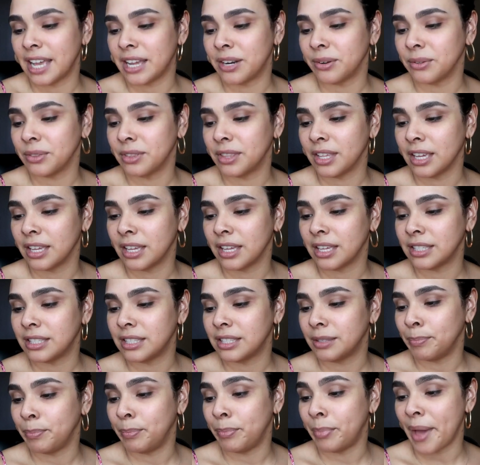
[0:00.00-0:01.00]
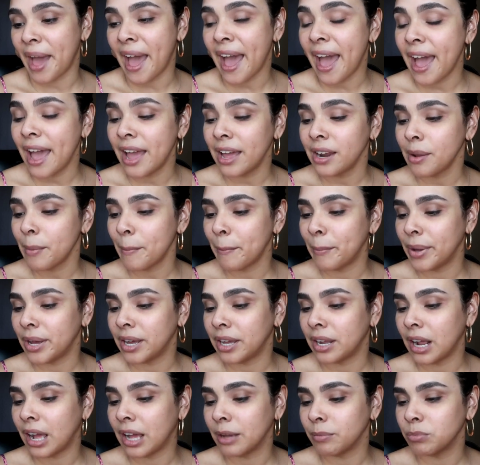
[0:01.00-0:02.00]
I don't think it's bad,
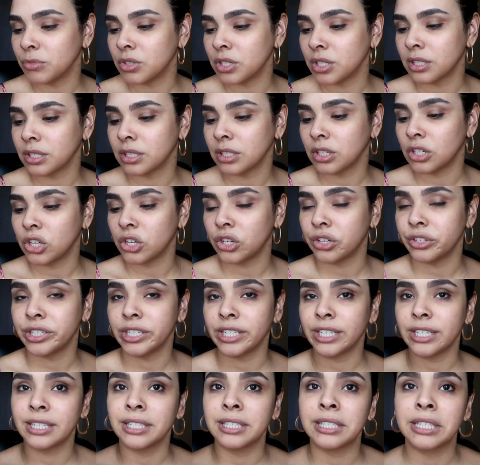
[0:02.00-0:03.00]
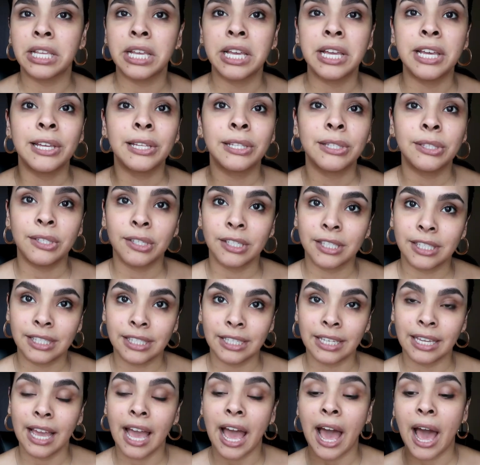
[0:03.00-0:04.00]
but I'm just curious to
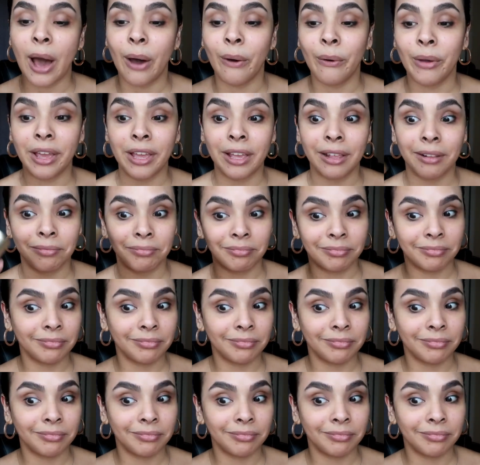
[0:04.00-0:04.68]
see how it